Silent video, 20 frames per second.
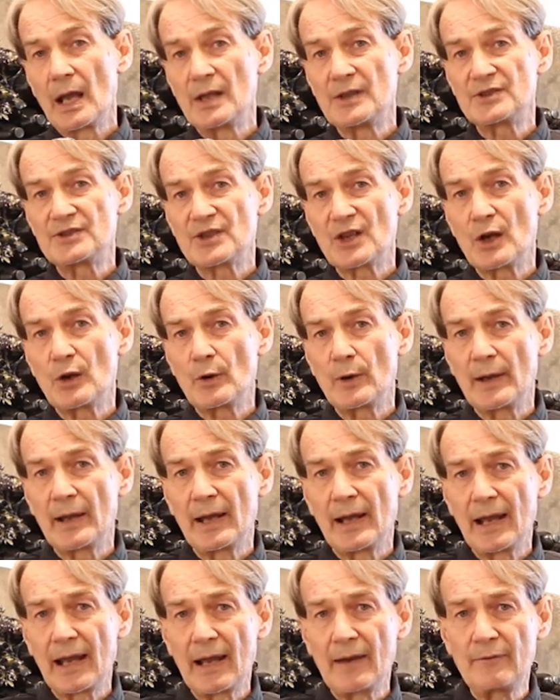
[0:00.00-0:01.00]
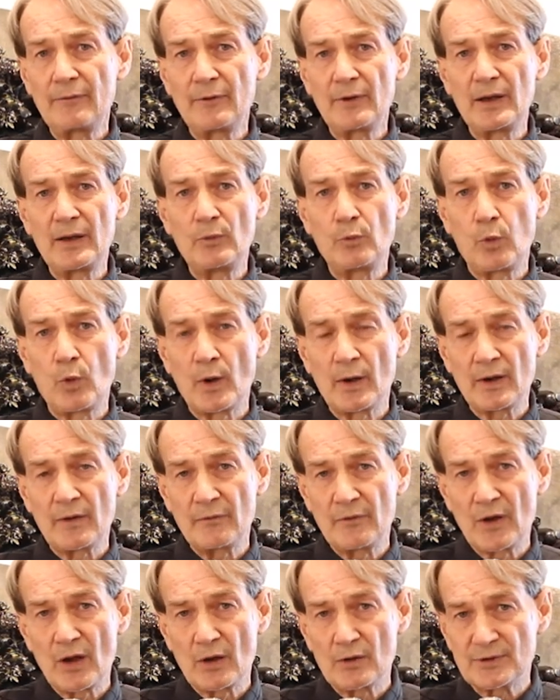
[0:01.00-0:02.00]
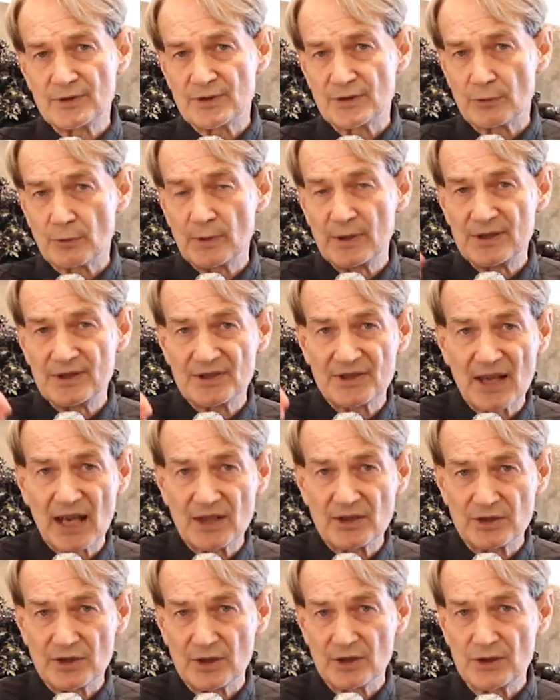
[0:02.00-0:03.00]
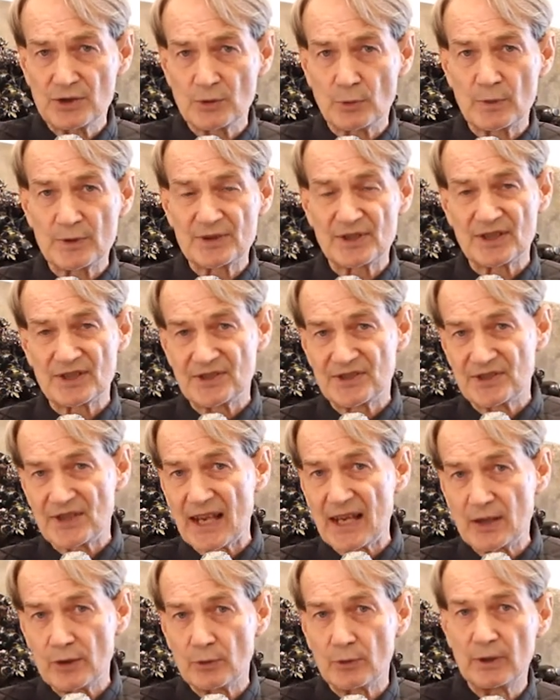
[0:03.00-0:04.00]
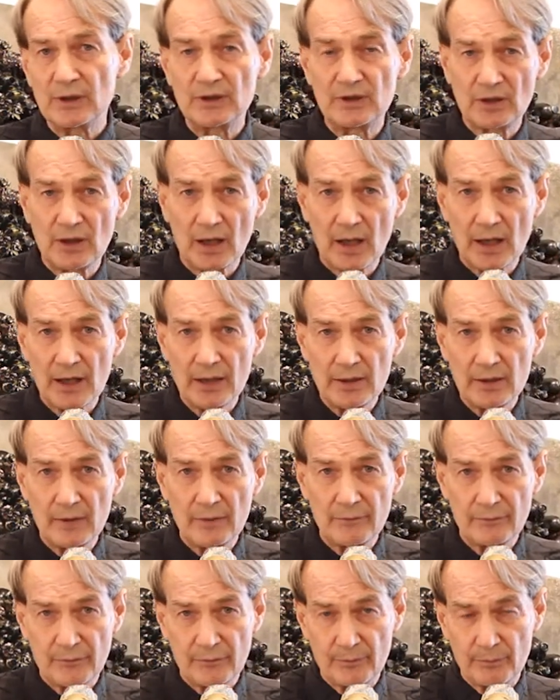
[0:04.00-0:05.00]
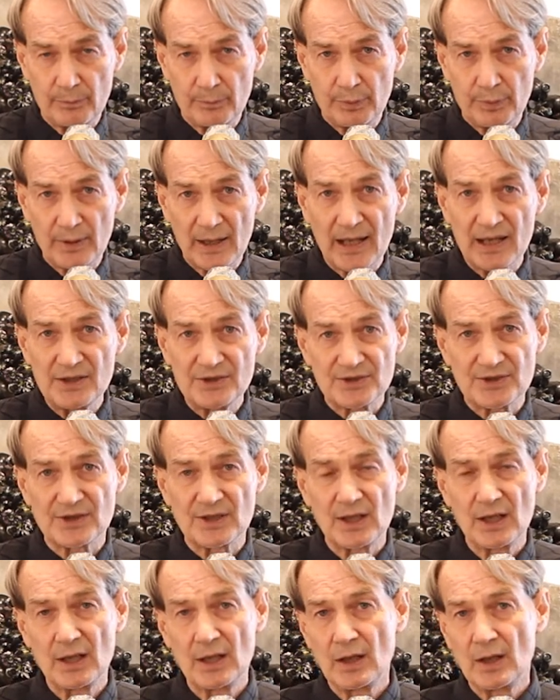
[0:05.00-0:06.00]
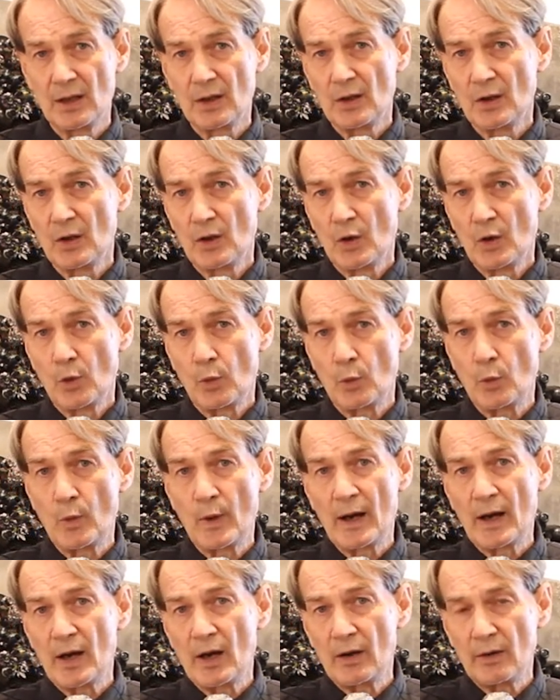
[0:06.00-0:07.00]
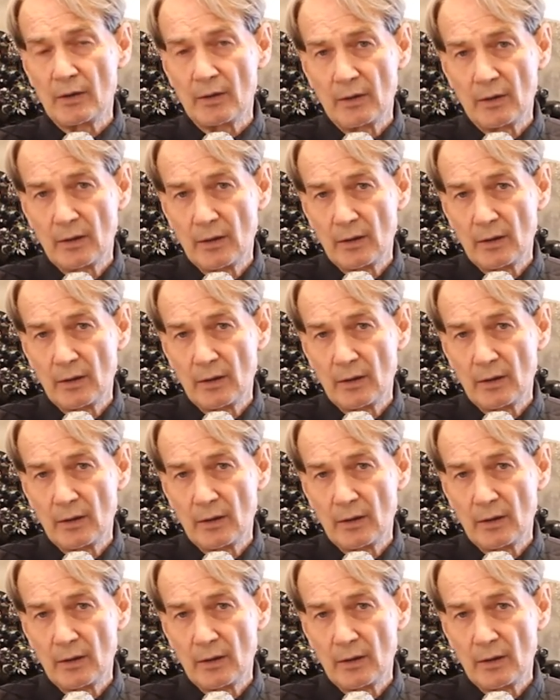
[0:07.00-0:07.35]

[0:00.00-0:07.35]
And so every one of those three sections was a sacred kind of place where